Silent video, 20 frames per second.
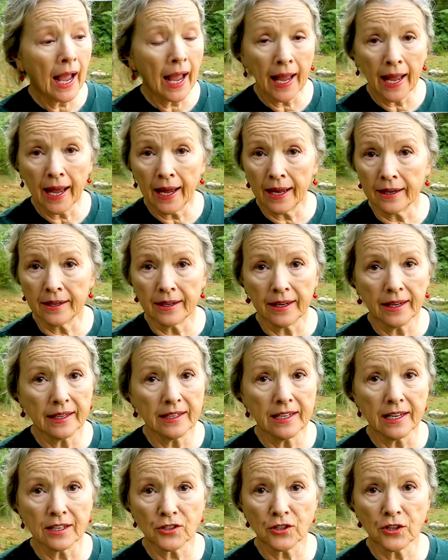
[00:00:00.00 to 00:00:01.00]
And
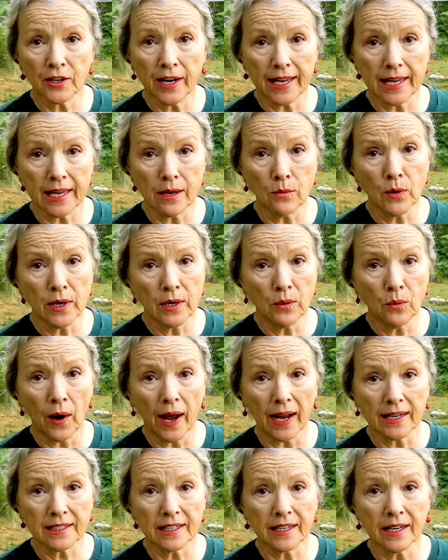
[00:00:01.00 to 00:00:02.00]
yesterday he weed
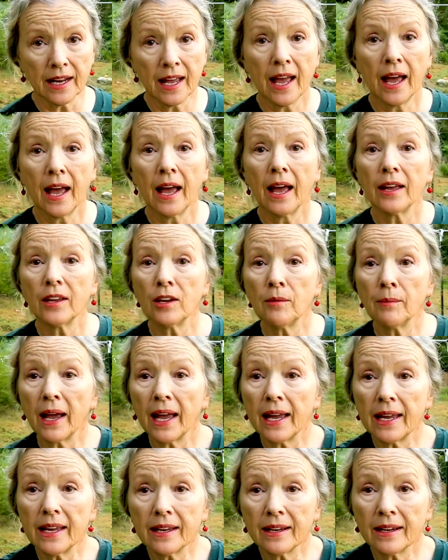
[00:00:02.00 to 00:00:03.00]
whacked it. You
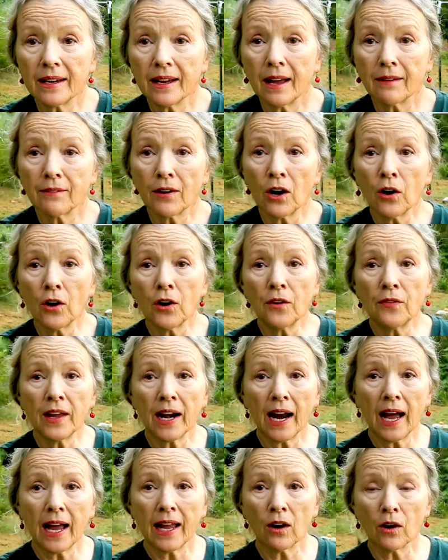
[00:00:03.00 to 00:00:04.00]
may have heard
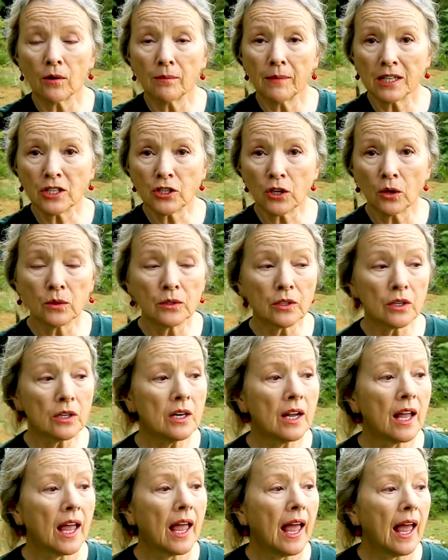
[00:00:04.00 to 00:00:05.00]
that I hurt my
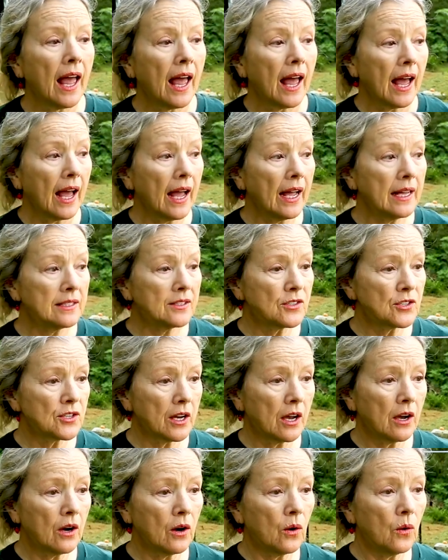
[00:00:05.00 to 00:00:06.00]
shoulder and
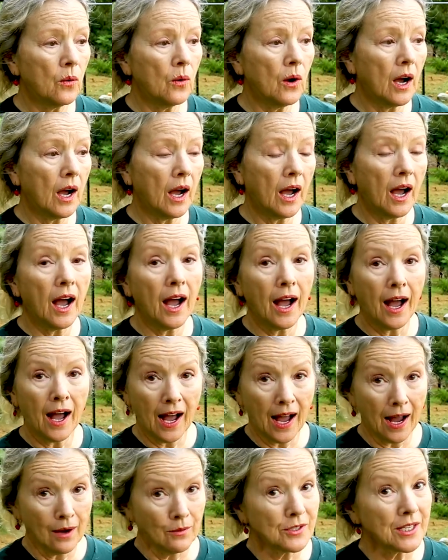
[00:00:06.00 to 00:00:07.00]
so
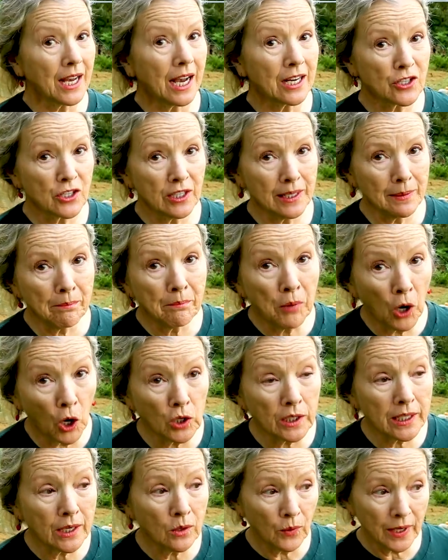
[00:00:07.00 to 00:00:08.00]
I was actually
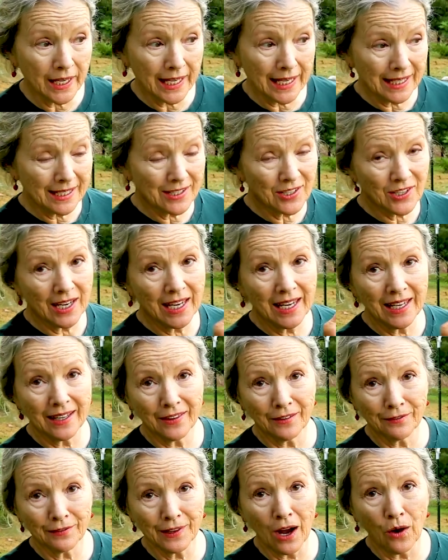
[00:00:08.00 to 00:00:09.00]
pulling weeds
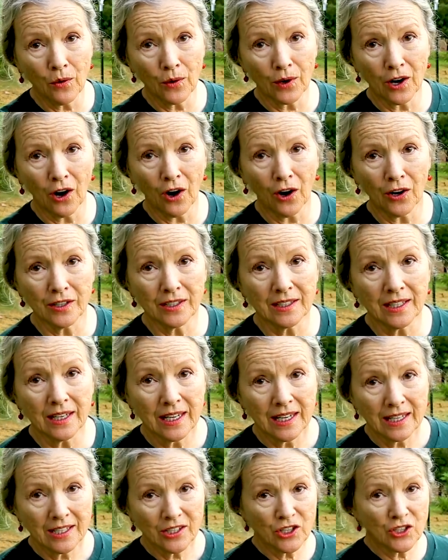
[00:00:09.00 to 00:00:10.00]
in the flower garden,
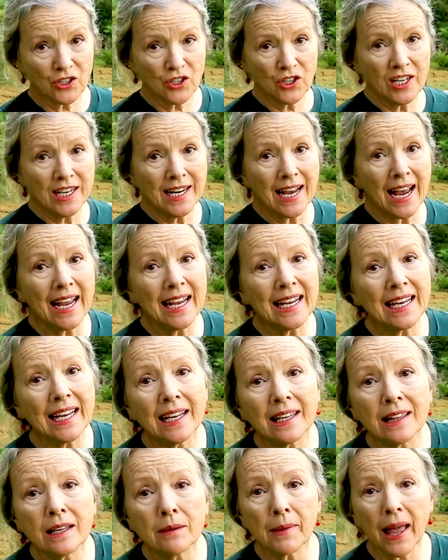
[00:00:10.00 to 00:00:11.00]
just
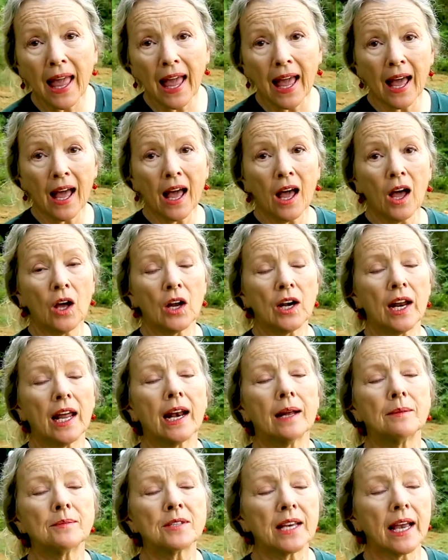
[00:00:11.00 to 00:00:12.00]
yanking them out.
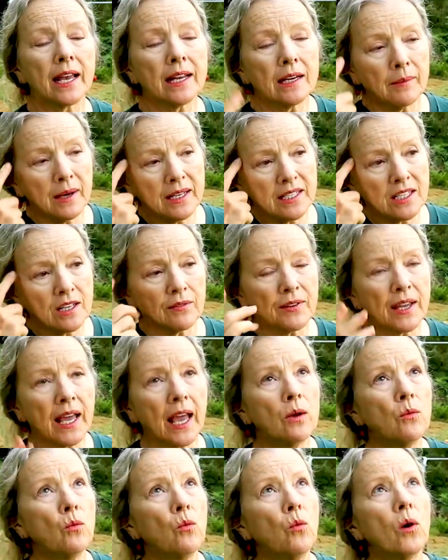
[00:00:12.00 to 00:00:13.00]
And I'm saying to myself,
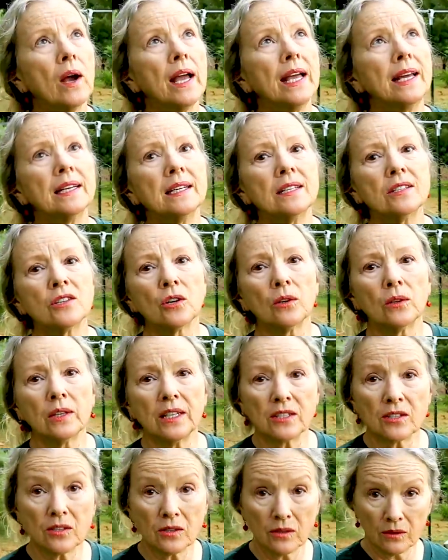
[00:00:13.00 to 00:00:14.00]
okay, wait until
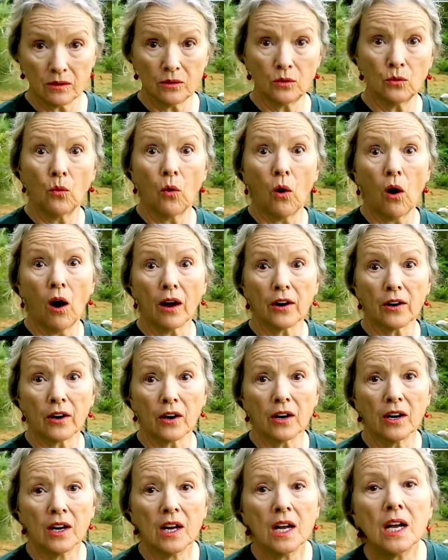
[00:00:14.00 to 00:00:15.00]
it's you
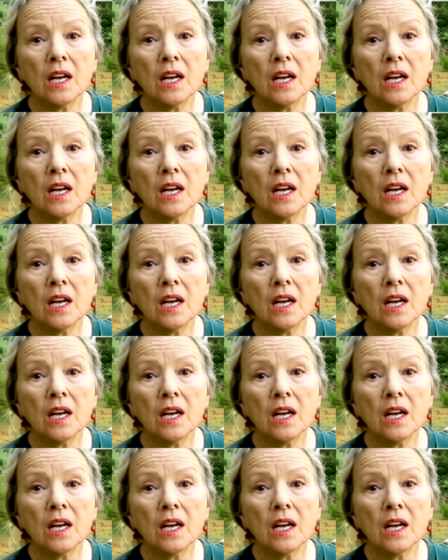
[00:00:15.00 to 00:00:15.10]
water